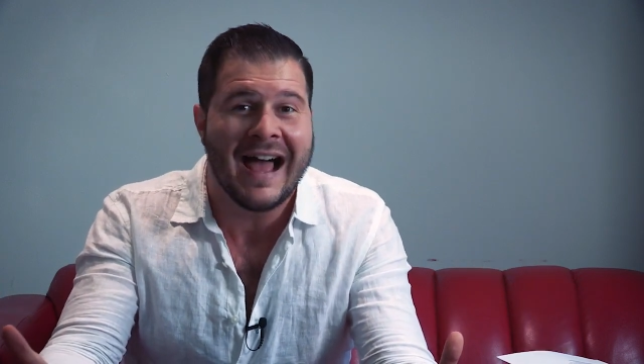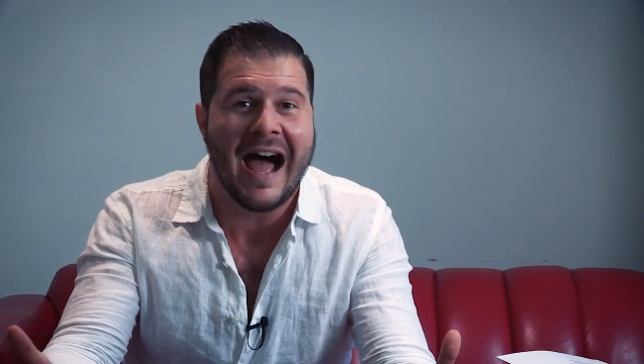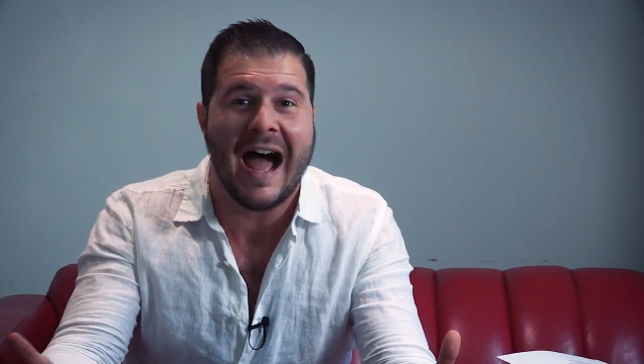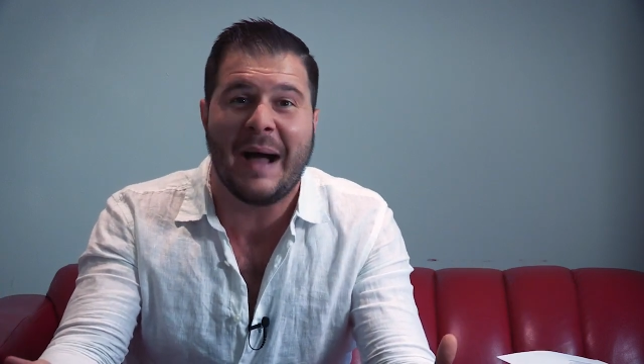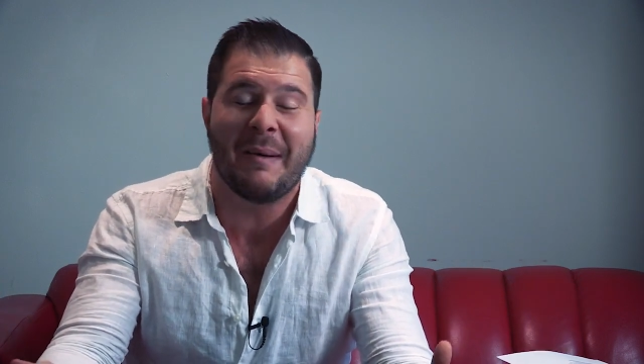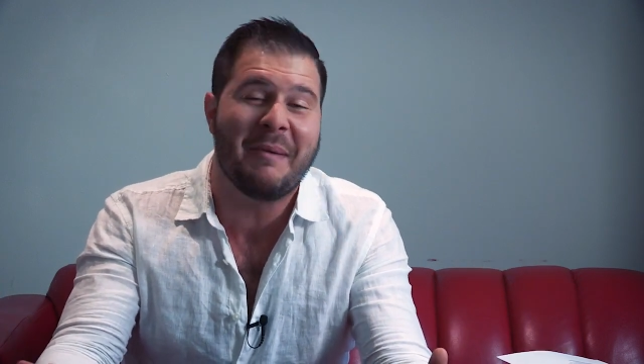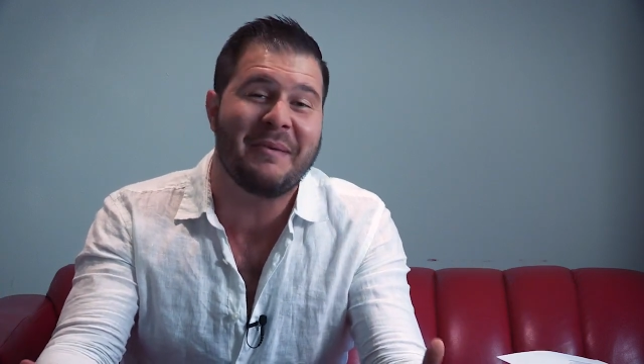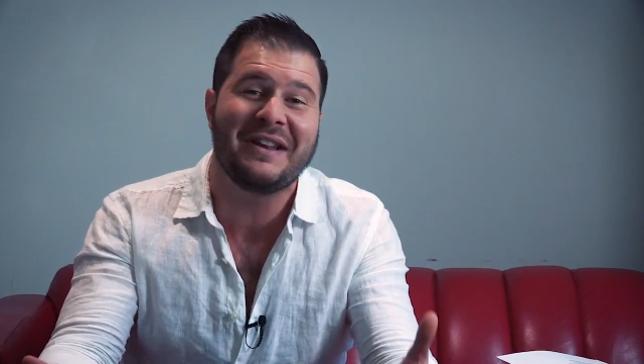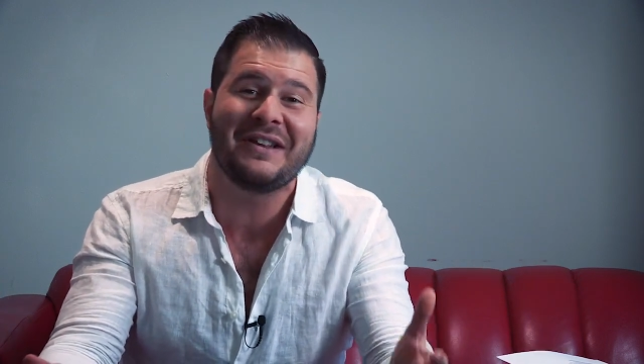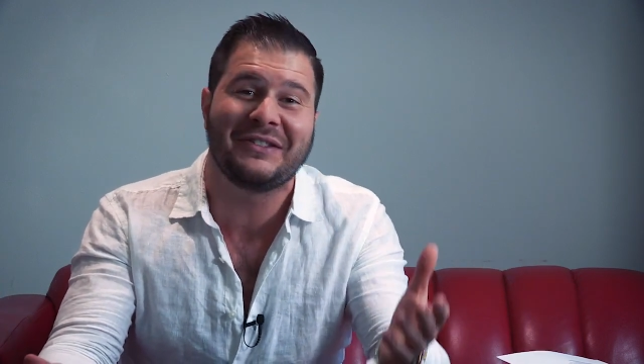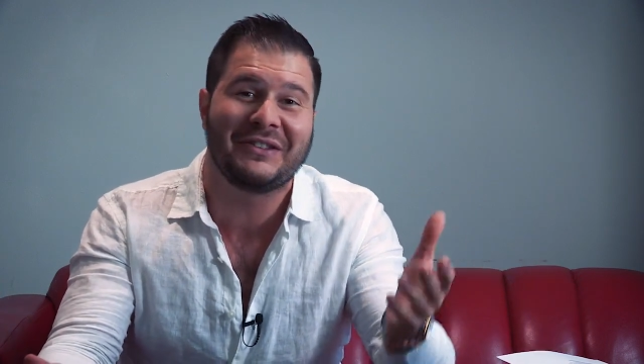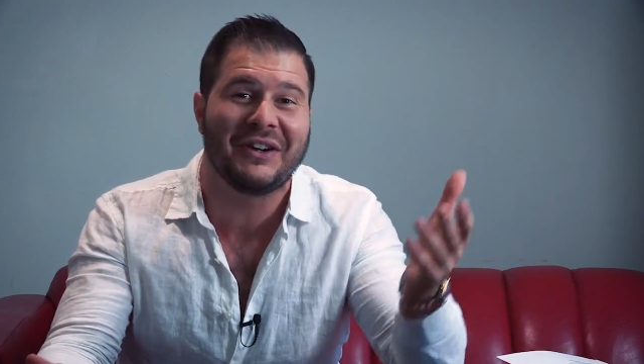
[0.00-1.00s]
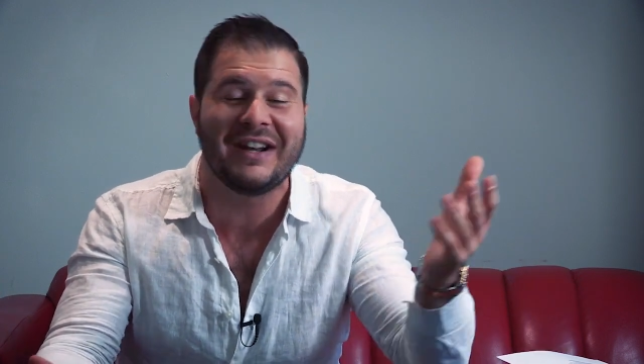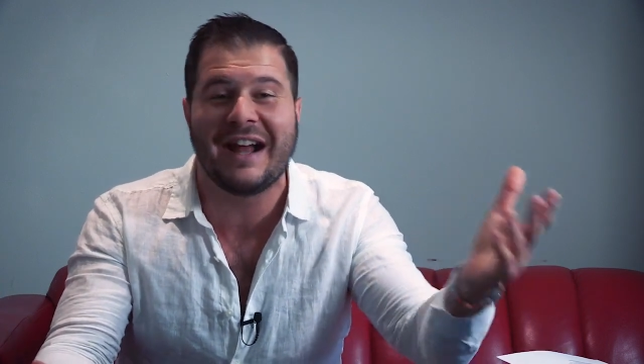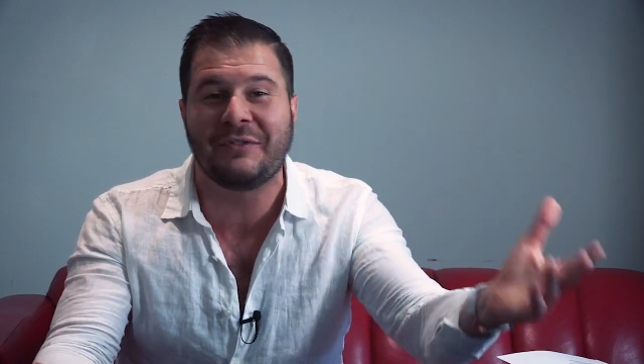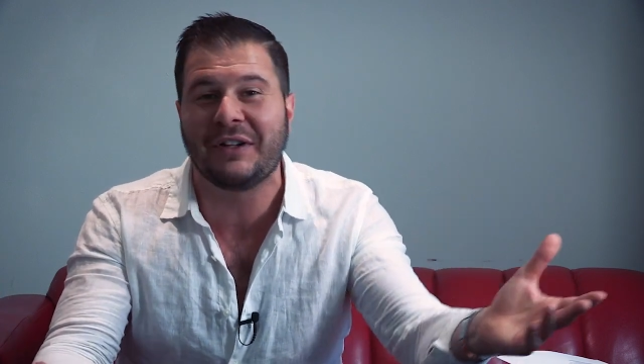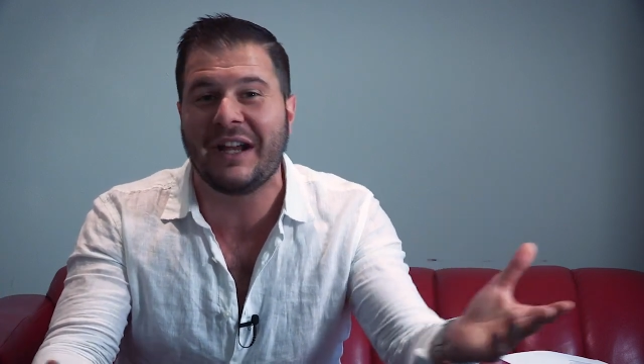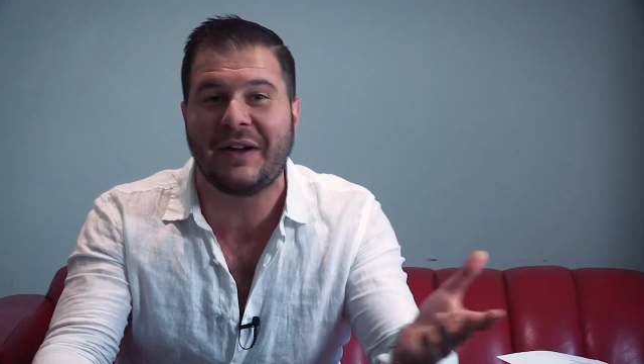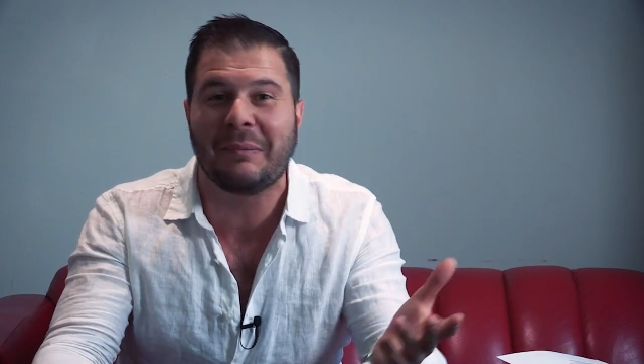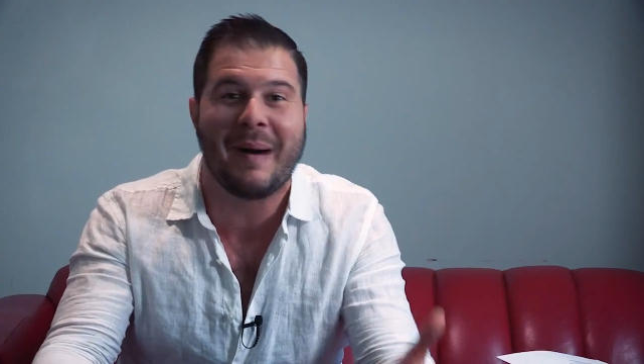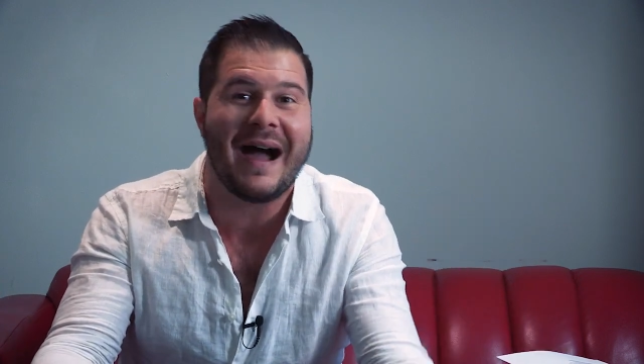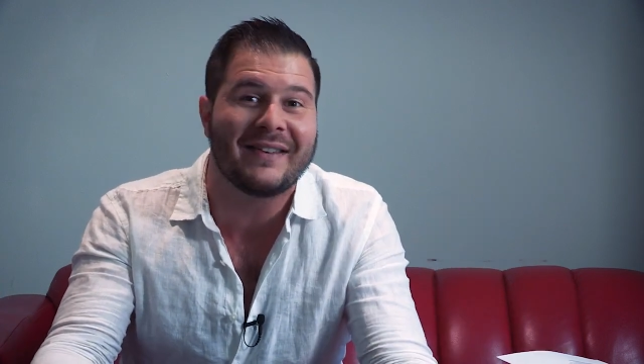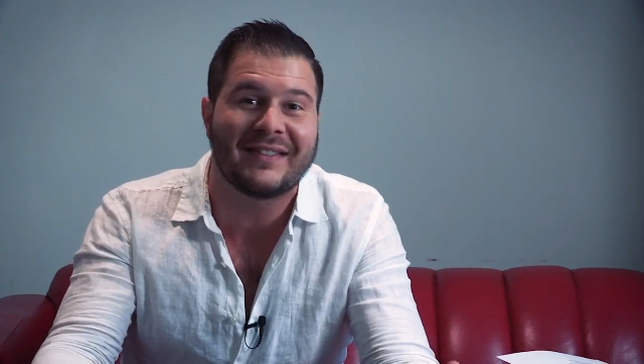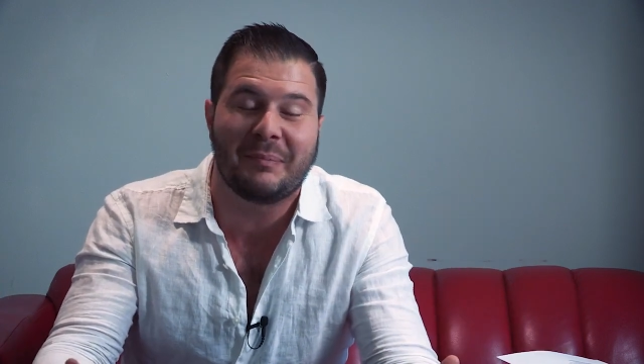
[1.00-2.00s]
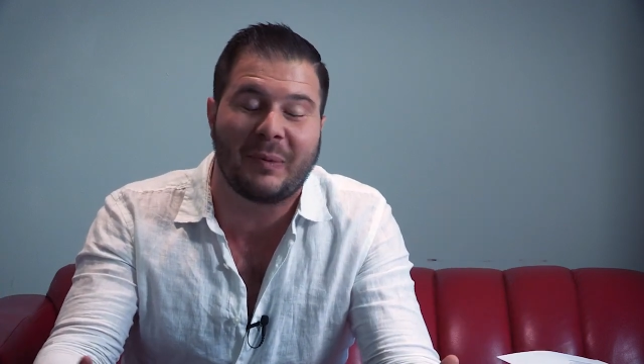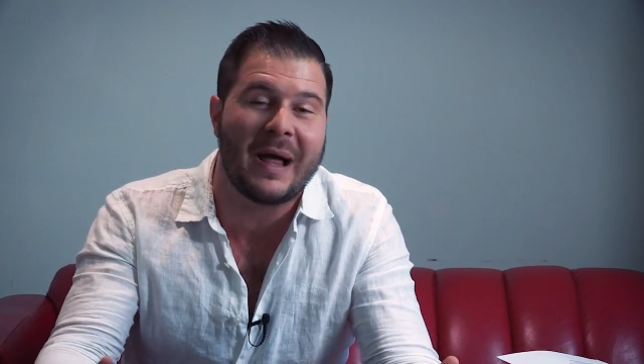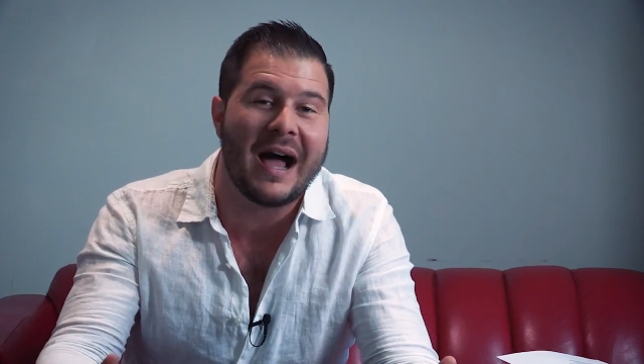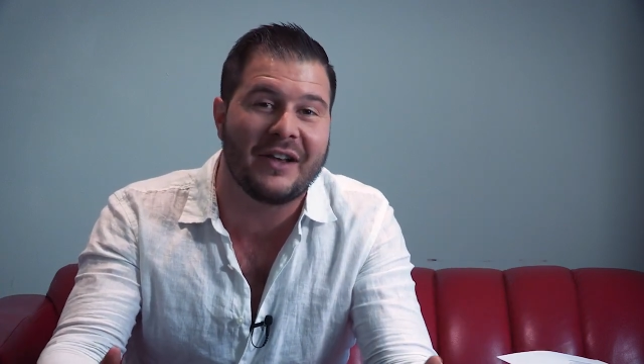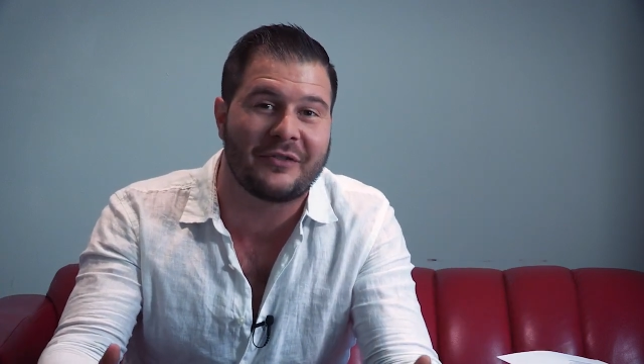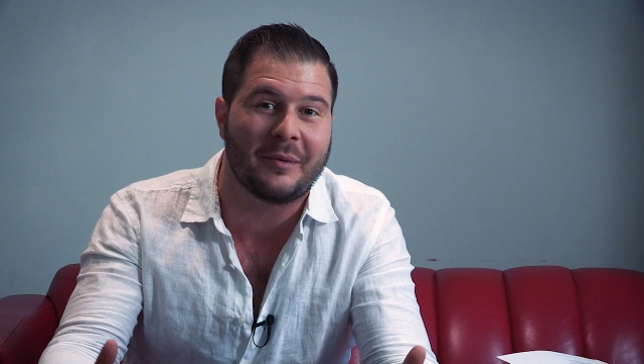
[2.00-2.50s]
Uh, I mean, you're still gonna have to go and buy supplies